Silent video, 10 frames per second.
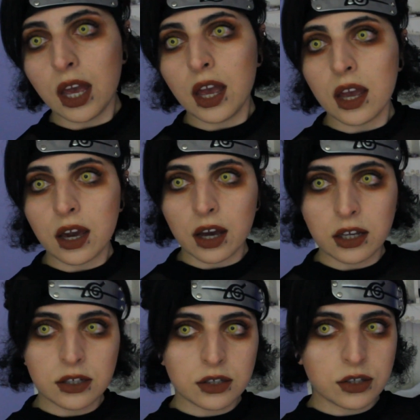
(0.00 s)
Hey
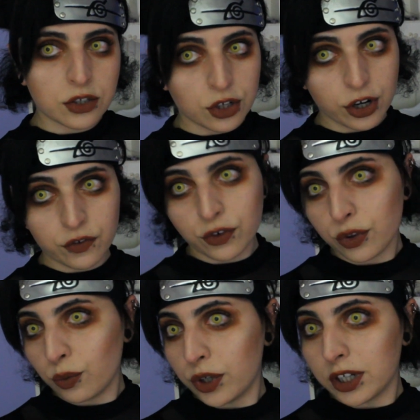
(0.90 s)
guys, sorry for
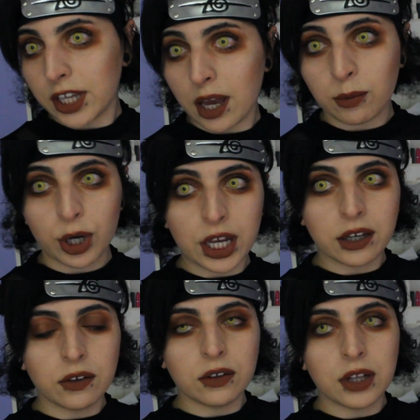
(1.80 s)
the weird camera
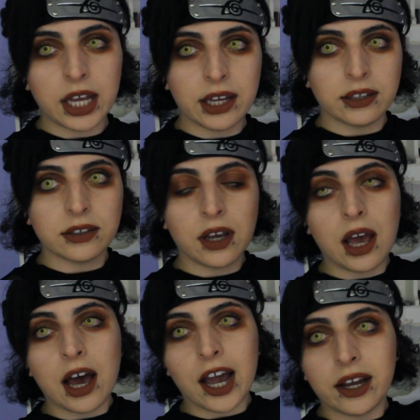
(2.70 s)
angle, and
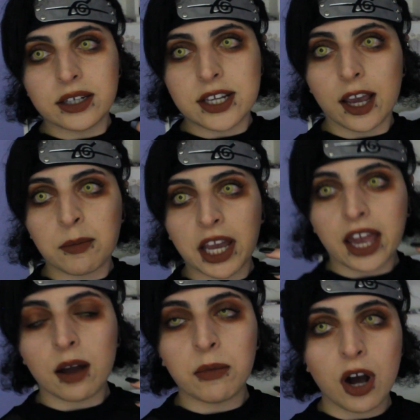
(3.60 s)
I had to take my
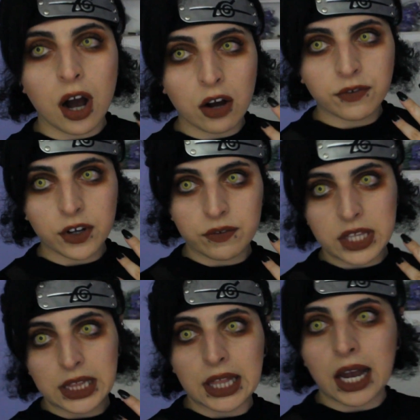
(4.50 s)
camera off of
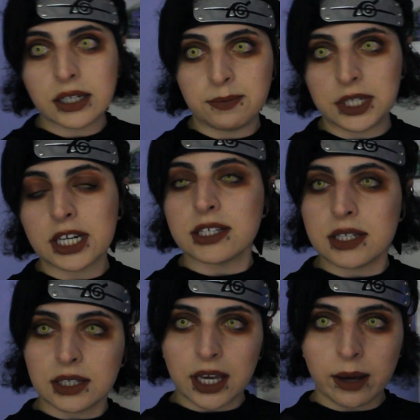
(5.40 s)
the light because
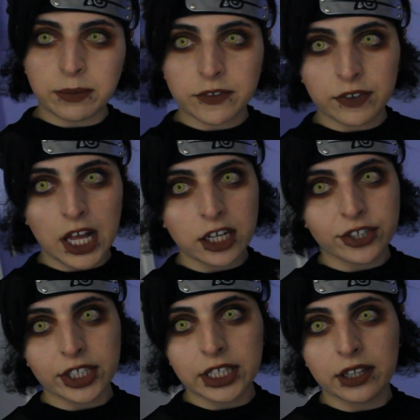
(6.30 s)
it kept
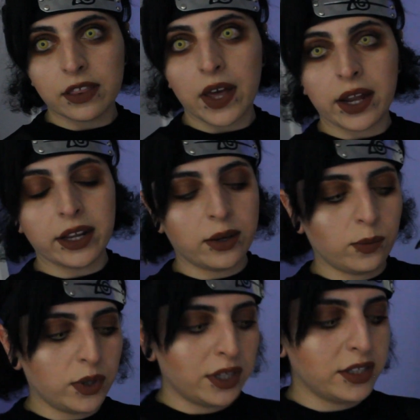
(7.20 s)
flashing that it
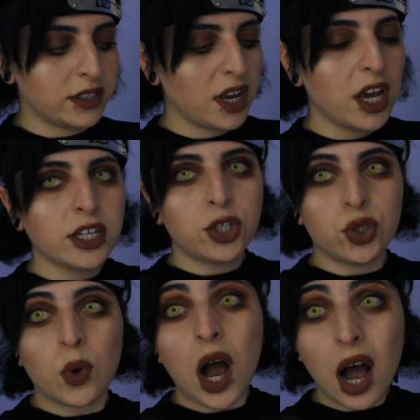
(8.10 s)
was
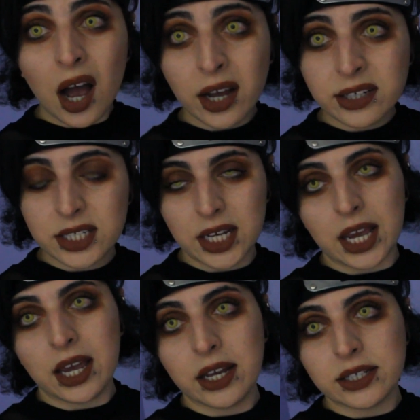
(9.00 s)
too hot
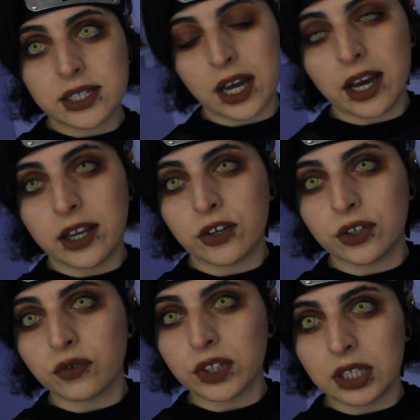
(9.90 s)
and I
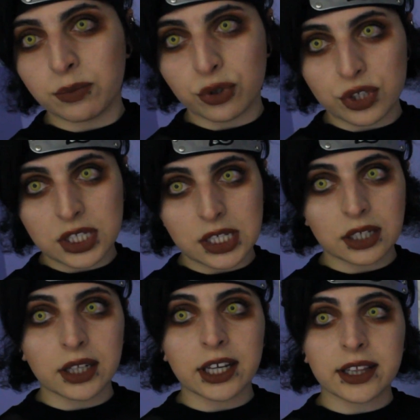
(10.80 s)
couldn't really
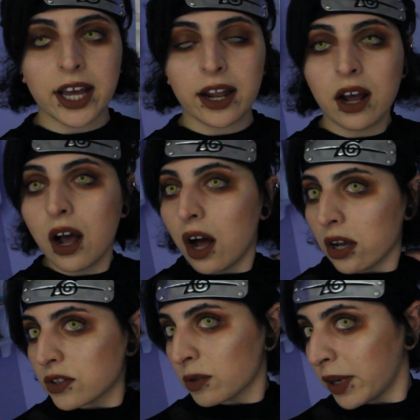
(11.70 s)
proceed like that.
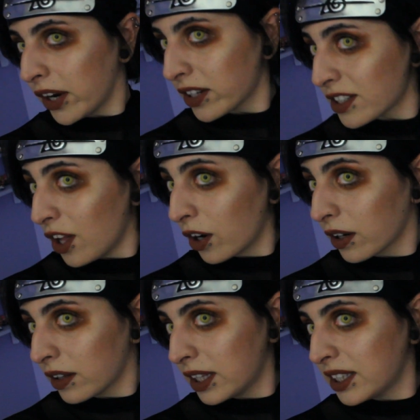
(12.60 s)
Also, my hair is
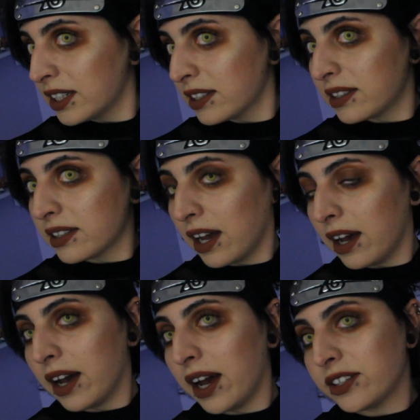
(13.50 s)
longer than this.
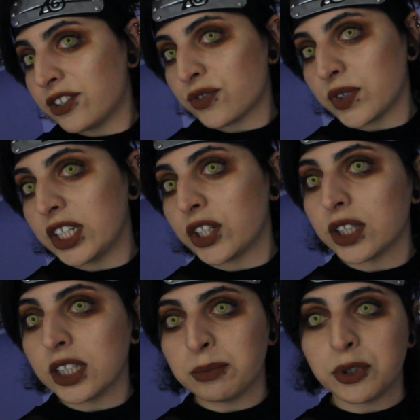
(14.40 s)
It's just really
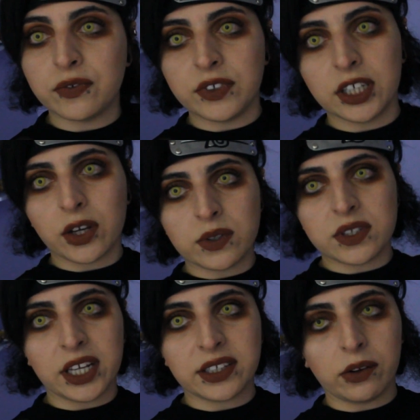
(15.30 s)
curly and poofy. It
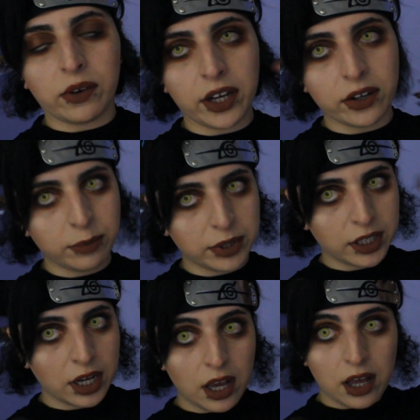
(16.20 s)
goes like down to here, but
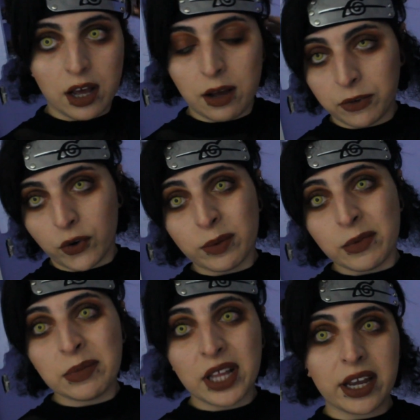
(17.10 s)
I'm growing
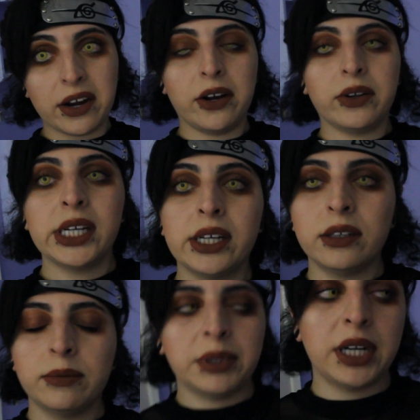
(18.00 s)
my black hair out.
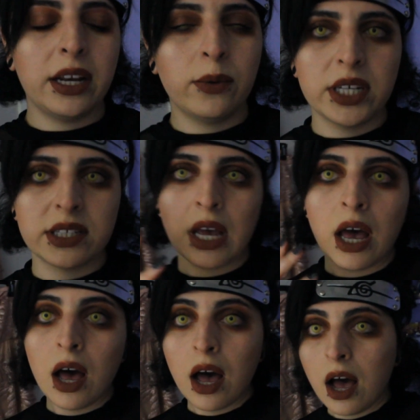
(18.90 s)
But anyways,
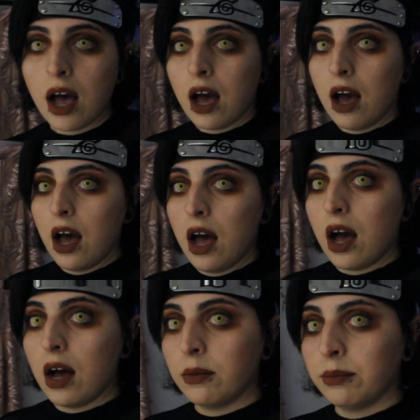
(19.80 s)

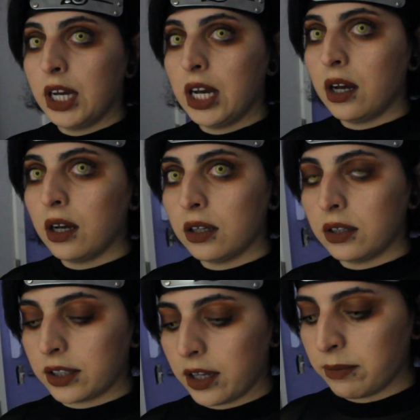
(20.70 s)
I'm
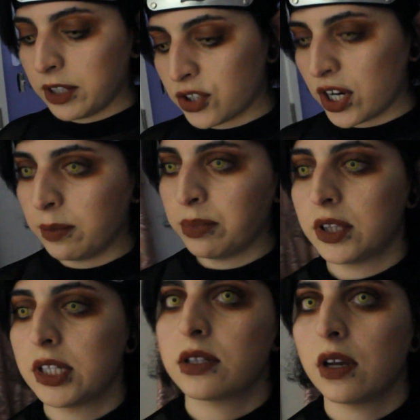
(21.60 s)
gonna try to
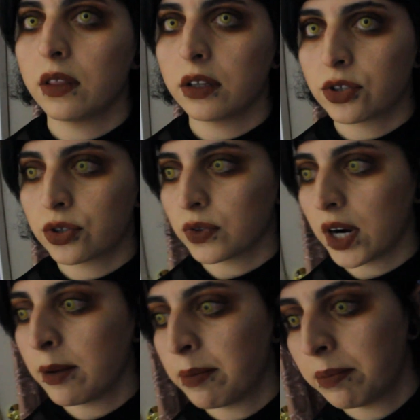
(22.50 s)
put this on the
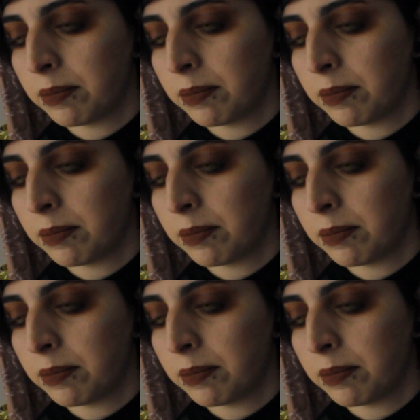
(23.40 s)
tripod.